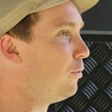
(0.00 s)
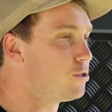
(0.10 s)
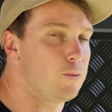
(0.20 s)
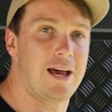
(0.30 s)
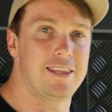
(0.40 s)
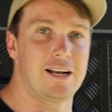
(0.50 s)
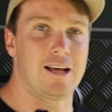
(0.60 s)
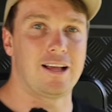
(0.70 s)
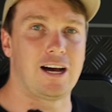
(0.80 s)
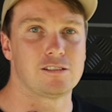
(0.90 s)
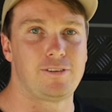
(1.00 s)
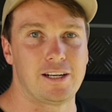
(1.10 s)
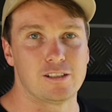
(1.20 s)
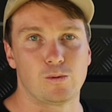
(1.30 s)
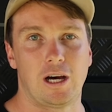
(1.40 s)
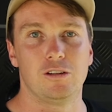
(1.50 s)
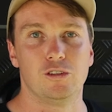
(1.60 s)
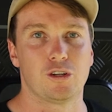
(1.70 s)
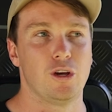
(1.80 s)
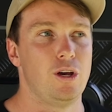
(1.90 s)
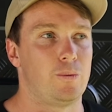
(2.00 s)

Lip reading: which we had that in our last van as well. And look,